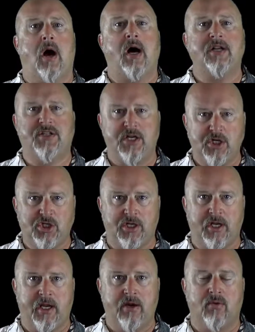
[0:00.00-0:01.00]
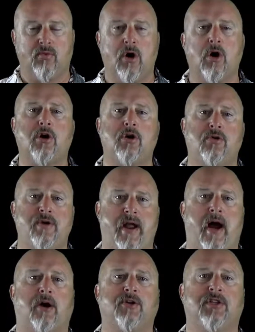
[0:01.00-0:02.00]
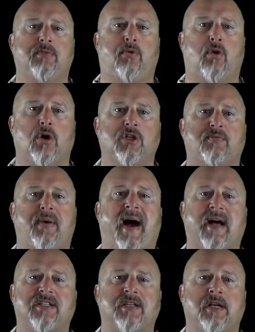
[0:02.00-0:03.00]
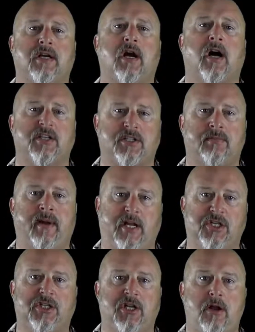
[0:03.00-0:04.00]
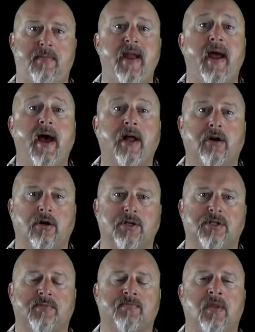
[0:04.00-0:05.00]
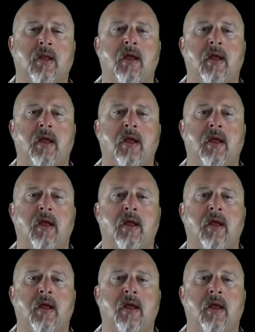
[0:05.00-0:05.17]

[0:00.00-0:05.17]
Additionally, Roku now supports passing custom HTTP headers.